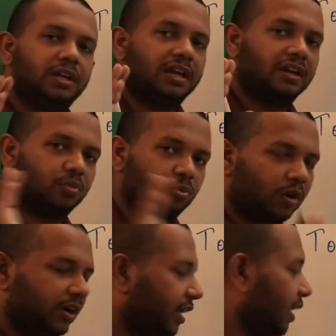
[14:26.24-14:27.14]
indicates
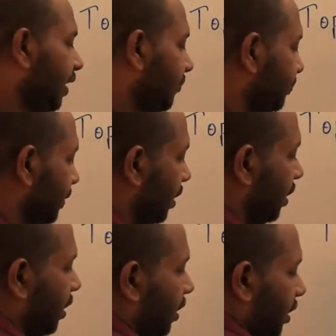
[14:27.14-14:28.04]
1 degree.
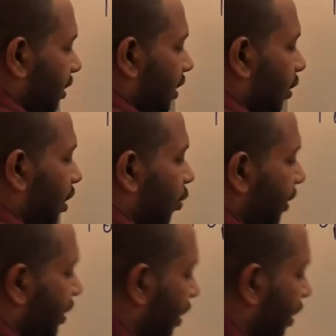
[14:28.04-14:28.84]
Now how many